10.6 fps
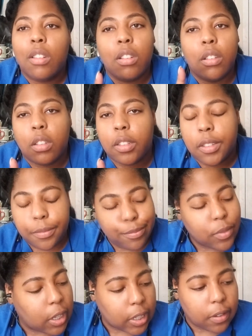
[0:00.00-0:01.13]
listen,
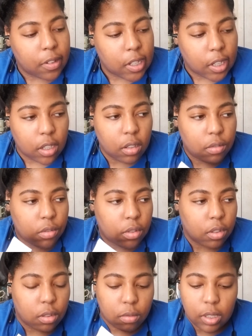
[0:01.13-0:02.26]
I can't even say it,
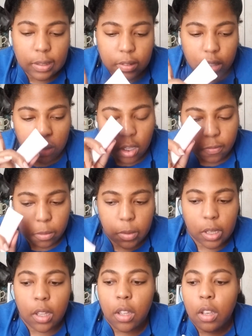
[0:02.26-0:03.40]
don't even come for me,
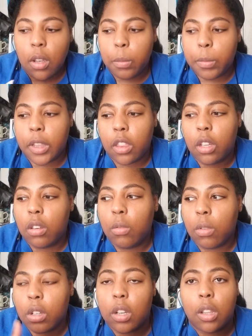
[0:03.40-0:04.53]
but the
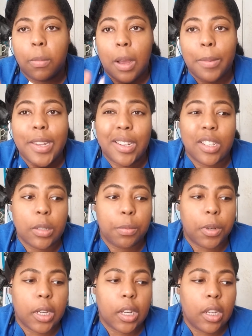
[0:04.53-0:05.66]
newer ColourPop setting
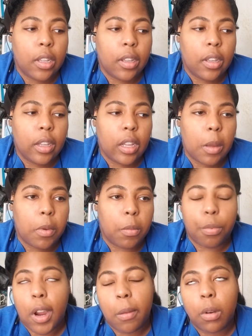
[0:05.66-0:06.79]
spray and
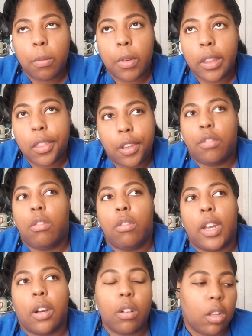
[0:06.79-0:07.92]
primer, but they're sold
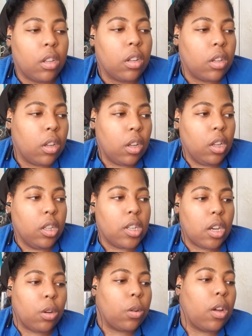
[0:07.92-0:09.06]
out.
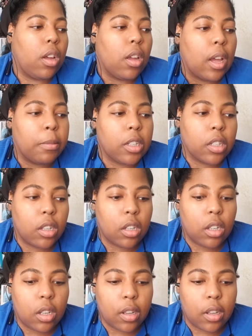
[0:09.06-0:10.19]
So I'm just
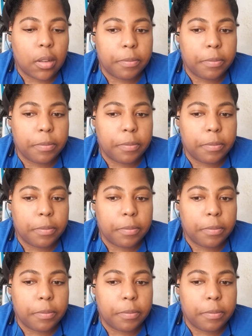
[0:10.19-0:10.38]
gonna